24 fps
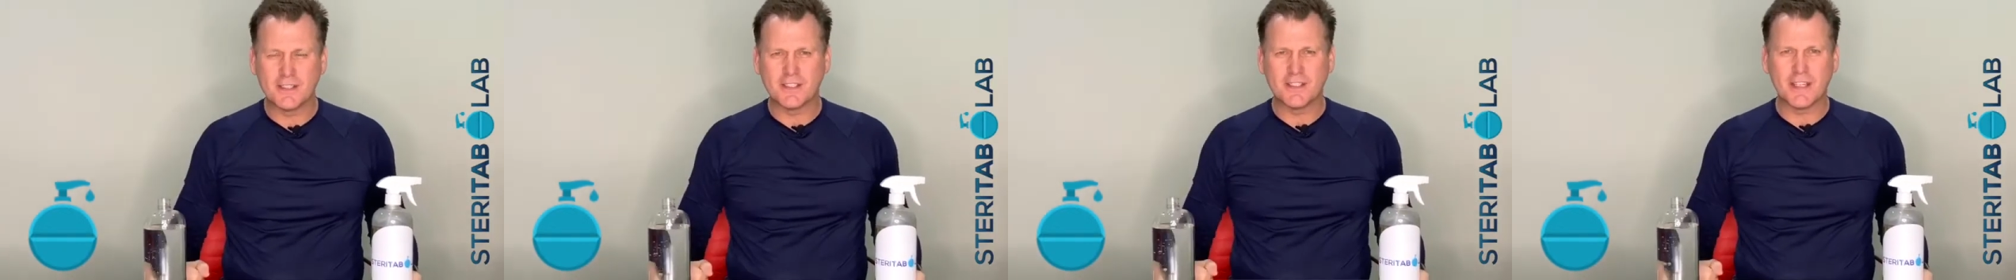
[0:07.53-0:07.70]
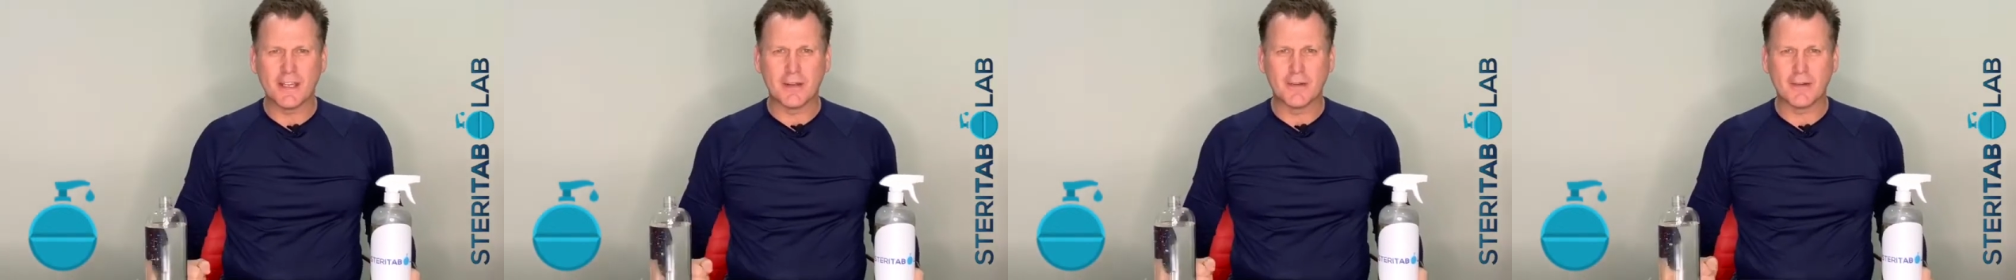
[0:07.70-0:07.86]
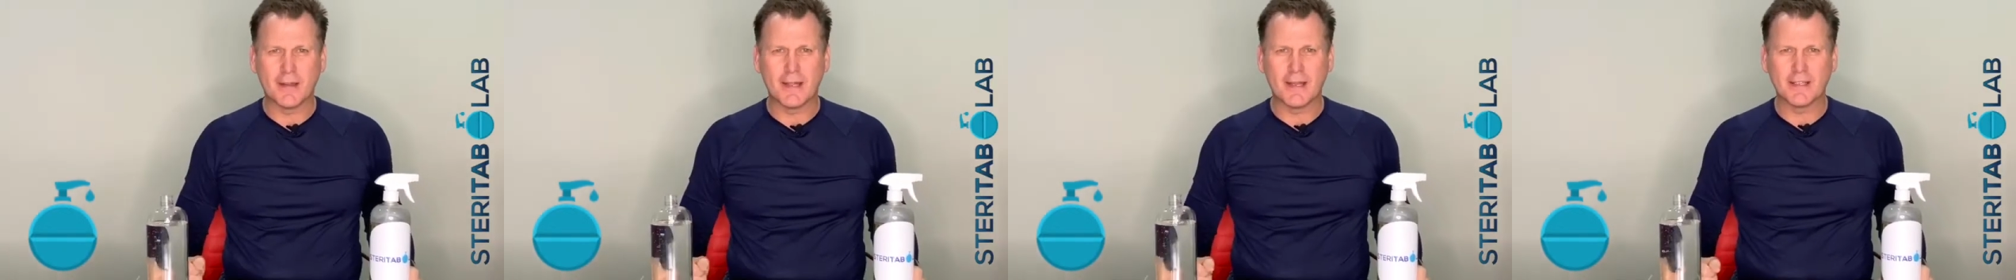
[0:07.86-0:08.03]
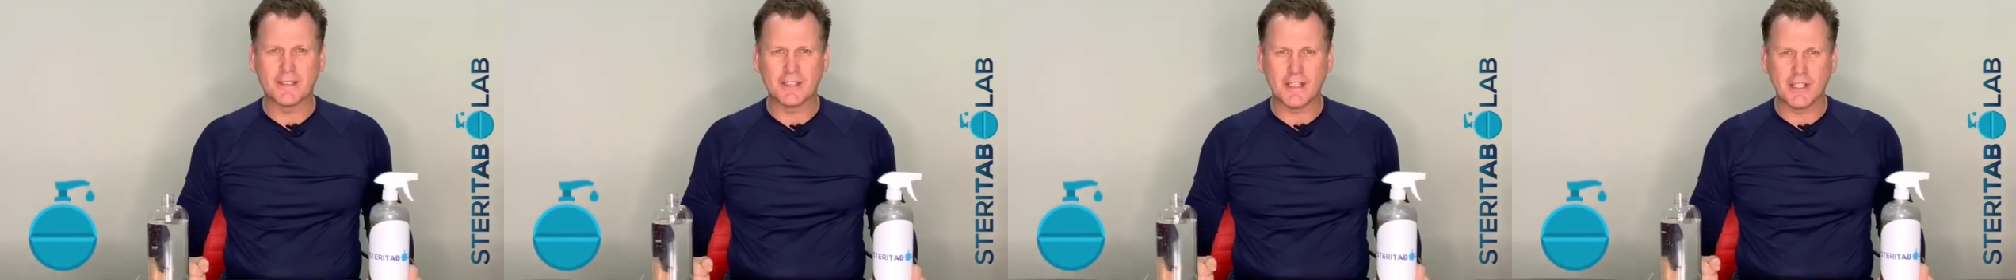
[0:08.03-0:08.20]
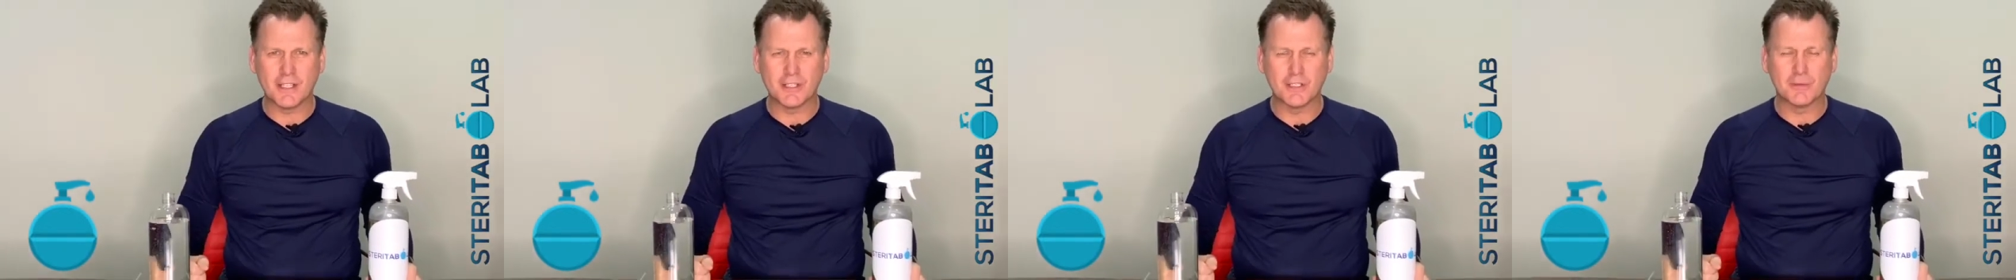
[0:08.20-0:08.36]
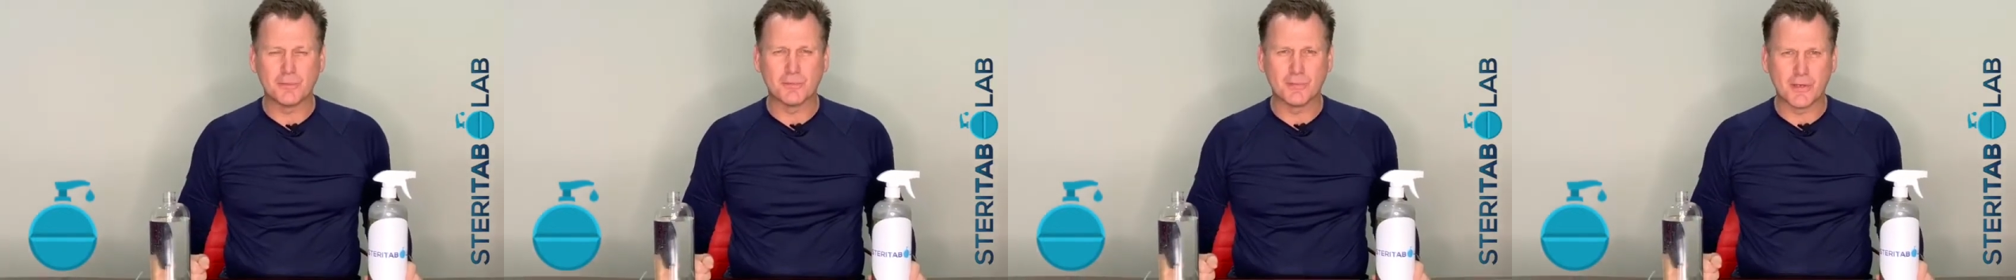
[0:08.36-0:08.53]

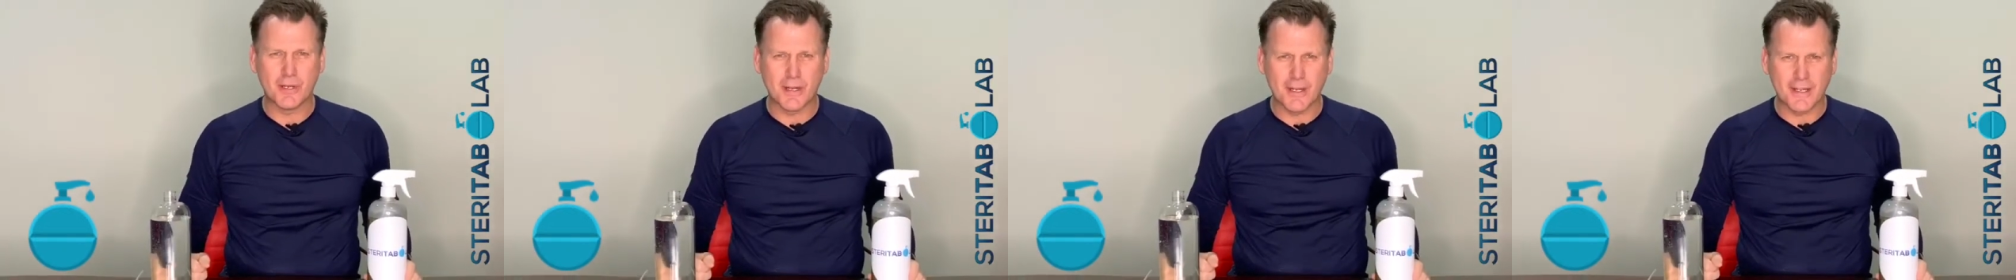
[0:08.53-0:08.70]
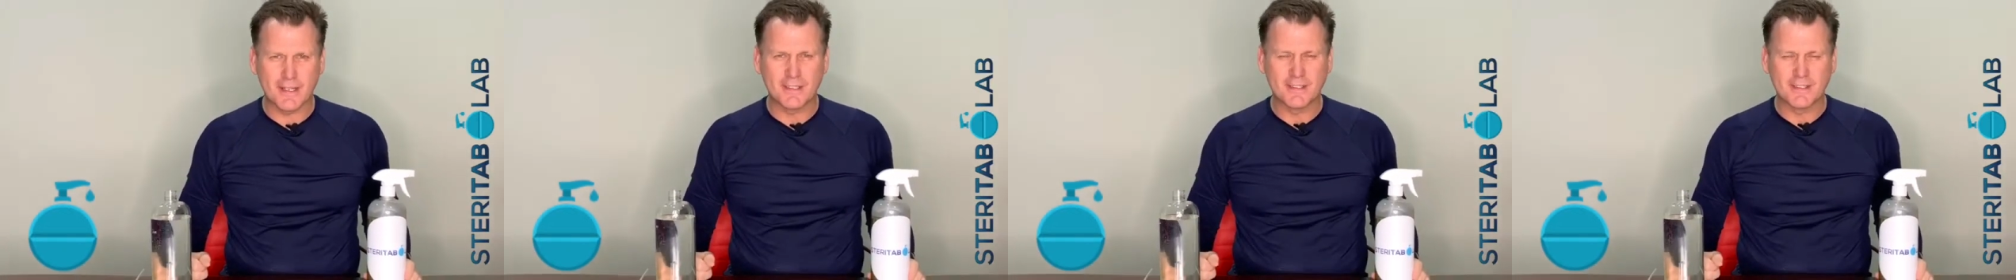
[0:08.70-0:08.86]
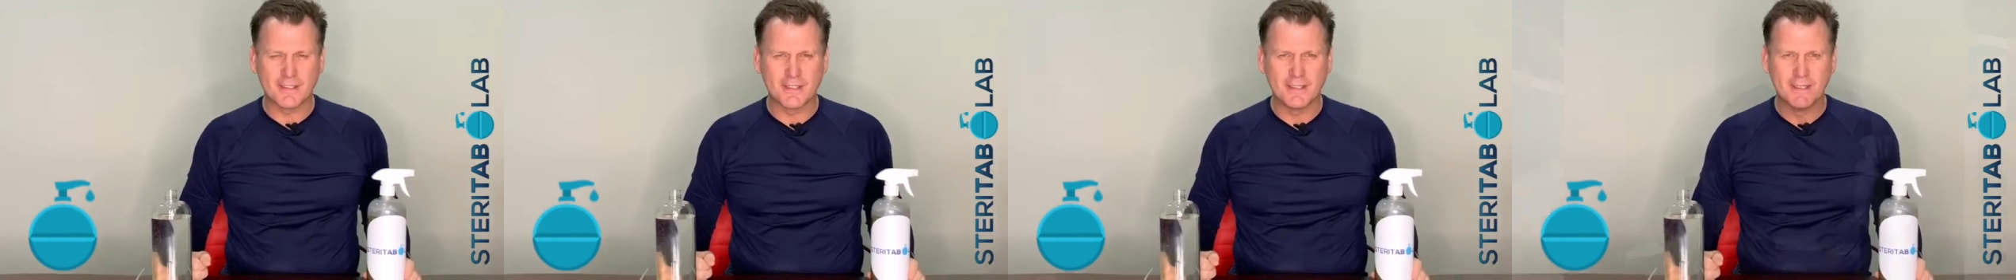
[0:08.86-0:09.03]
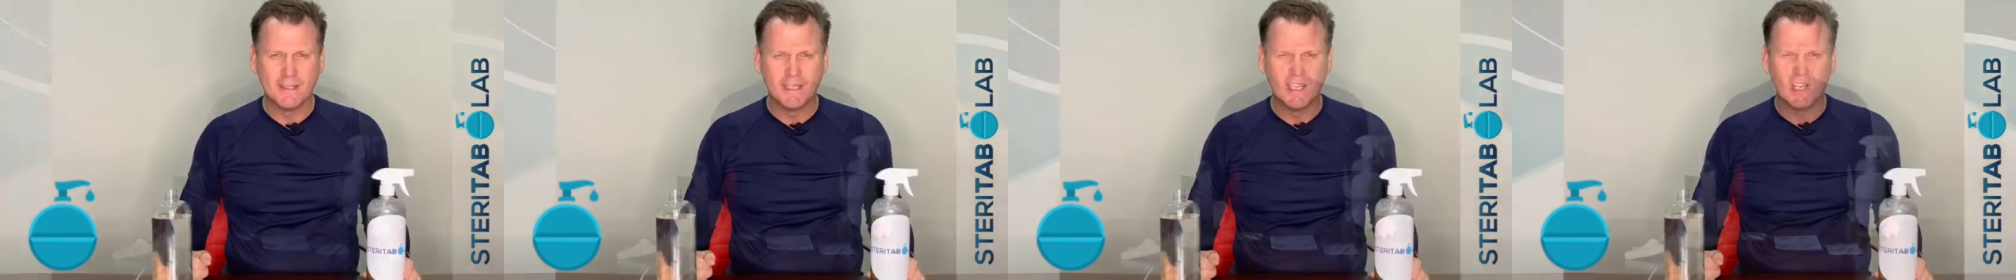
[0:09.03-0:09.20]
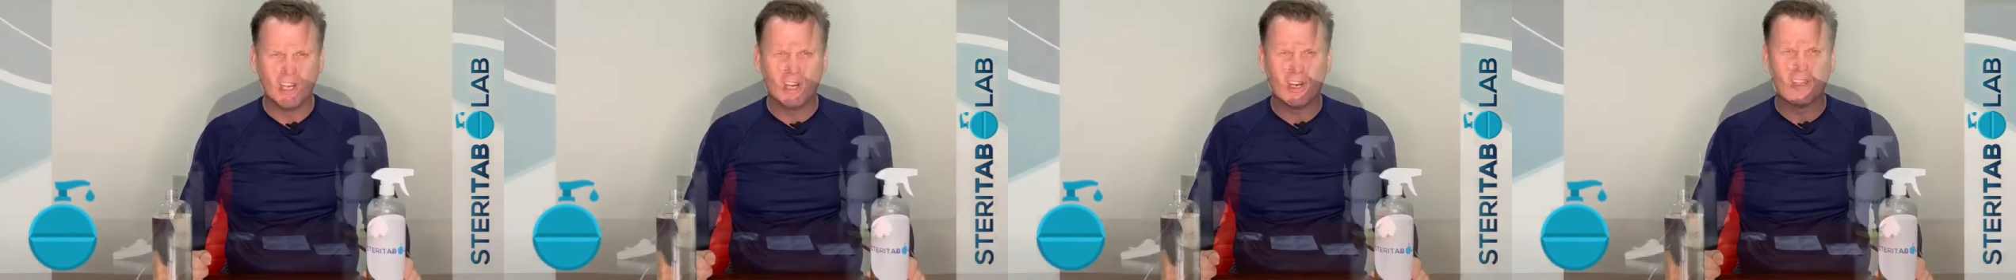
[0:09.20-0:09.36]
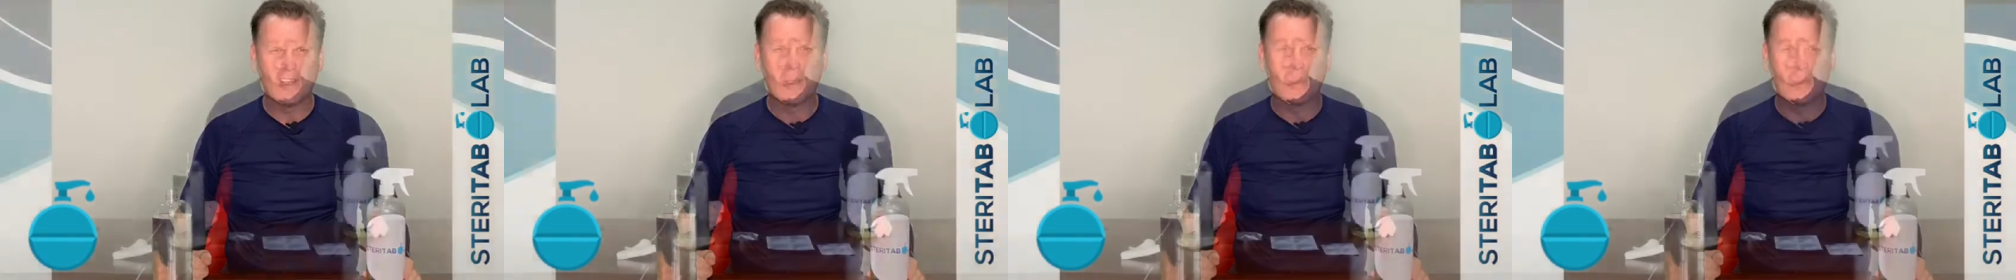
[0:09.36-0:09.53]
sterilization products
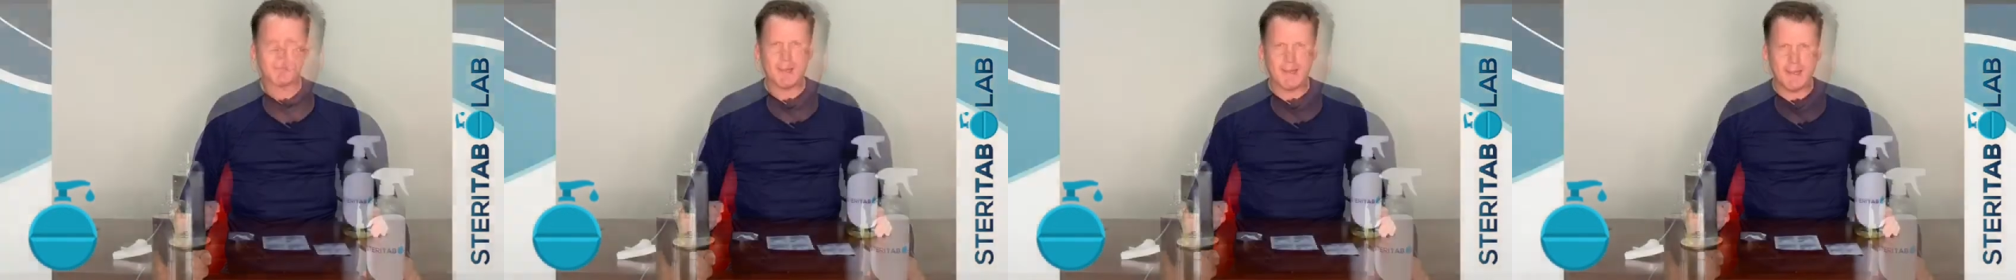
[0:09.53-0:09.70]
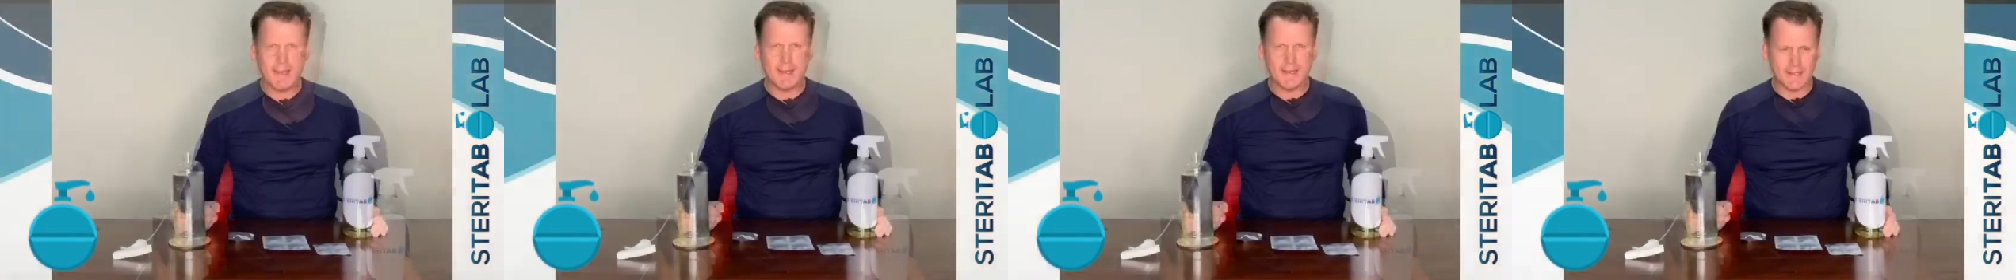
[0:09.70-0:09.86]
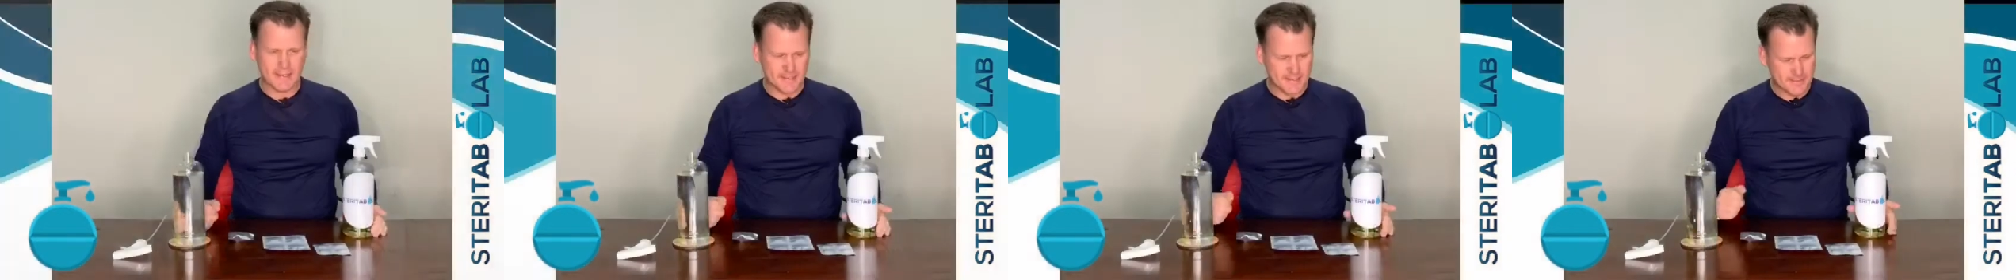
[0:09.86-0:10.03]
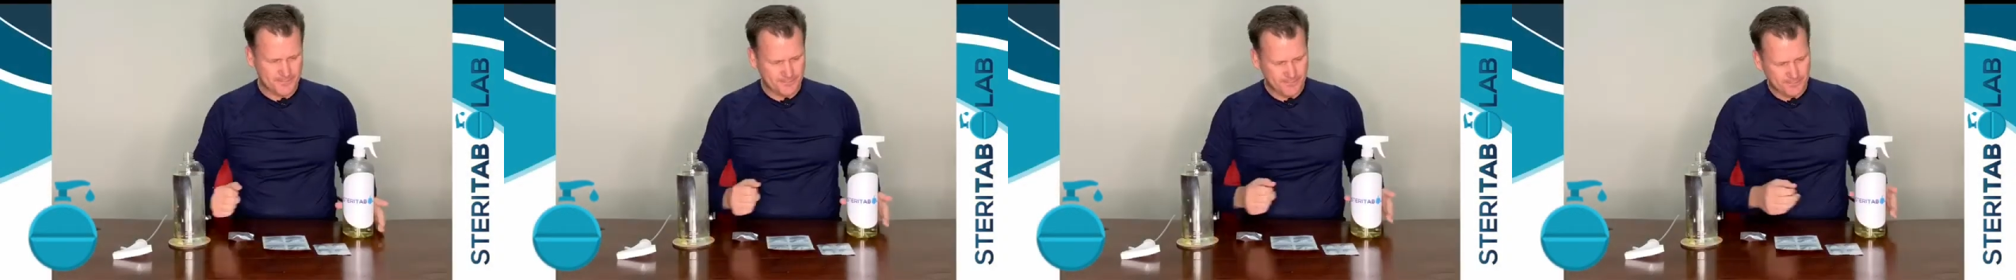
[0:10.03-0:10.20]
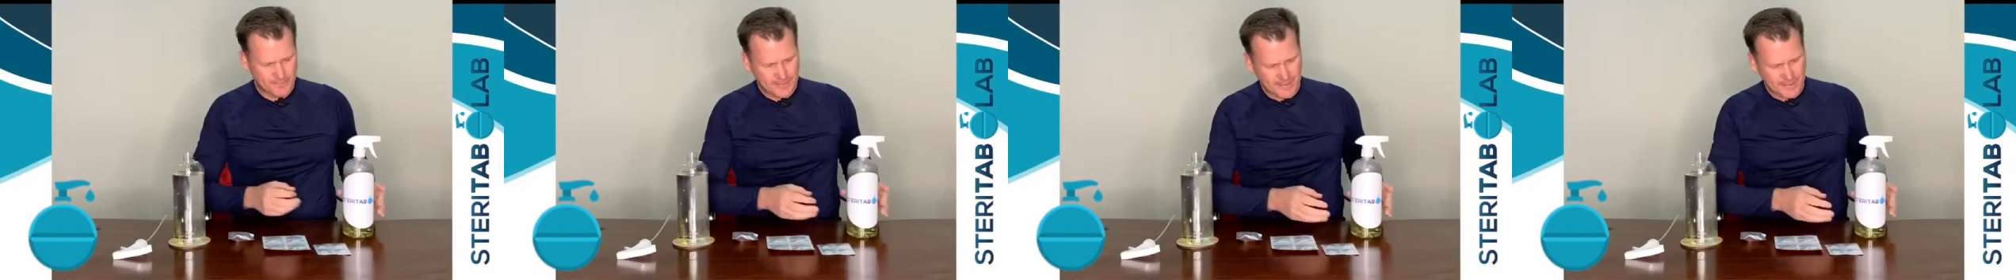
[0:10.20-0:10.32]
on the planet.